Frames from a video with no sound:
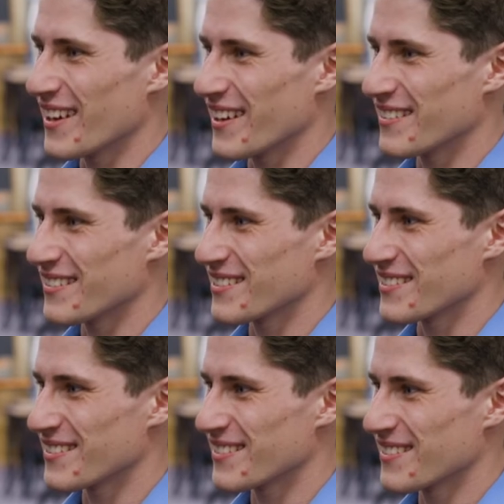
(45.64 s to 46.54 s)
days,
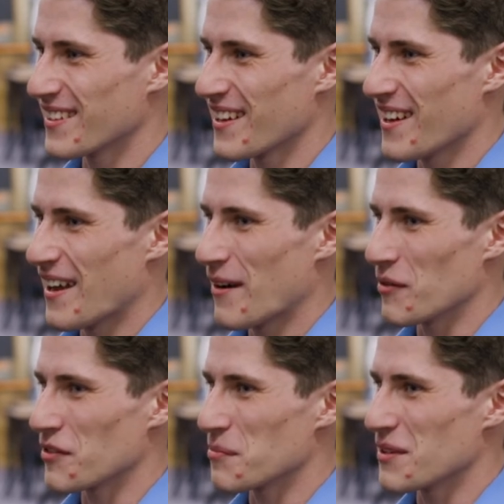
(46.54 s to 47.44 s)
it
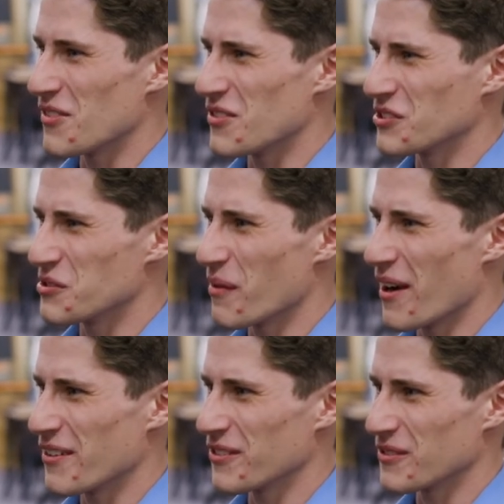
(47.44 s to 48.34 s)
was a bit of a
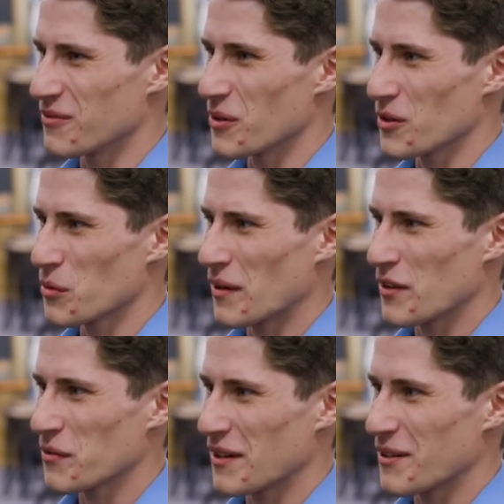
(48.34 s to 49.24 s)
reminder of what
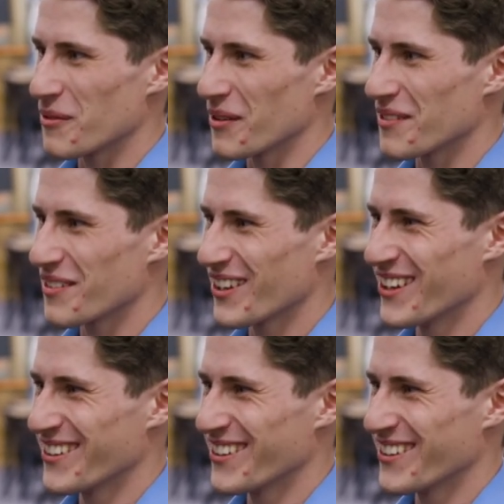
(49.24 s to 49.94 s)
2020 was.